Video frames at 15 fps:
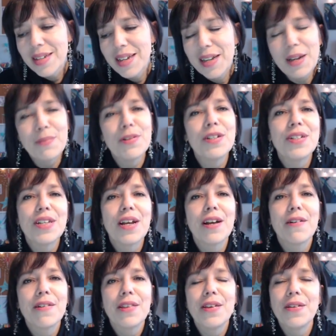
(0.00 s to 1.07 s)
I'm just sharing
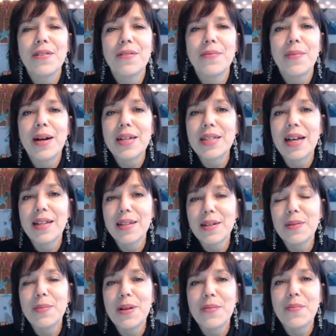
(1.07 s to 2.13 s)
with you a little
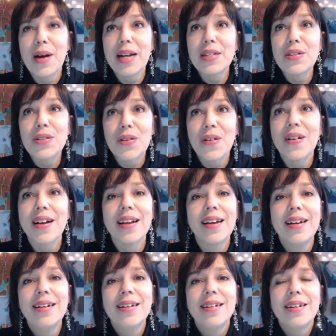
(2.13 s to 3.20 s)
bit of my story
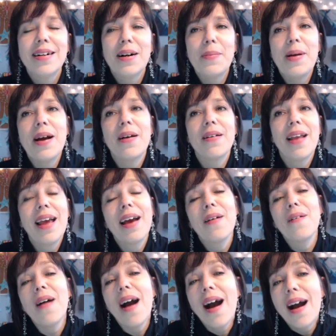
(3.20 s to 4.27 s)
about
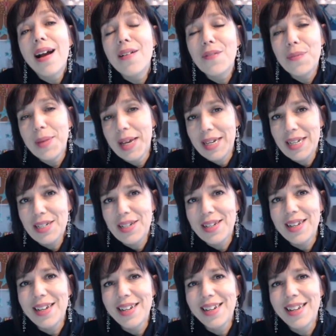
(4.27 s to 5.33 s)
how I've managed
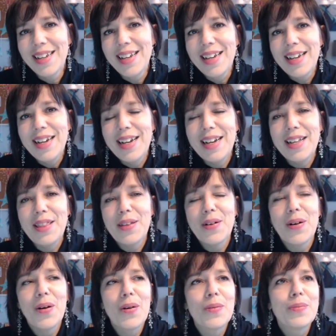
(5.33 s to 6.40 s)
it in the
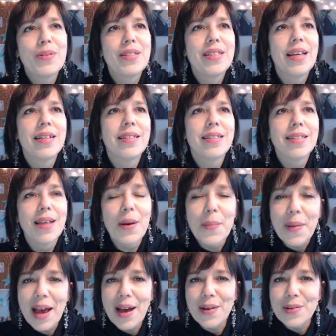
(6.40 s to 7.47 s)
hopes that
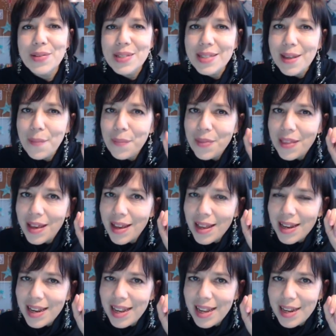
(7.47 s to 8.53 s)
somehow something
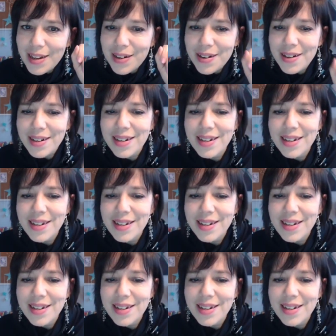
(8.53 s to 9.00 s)
in here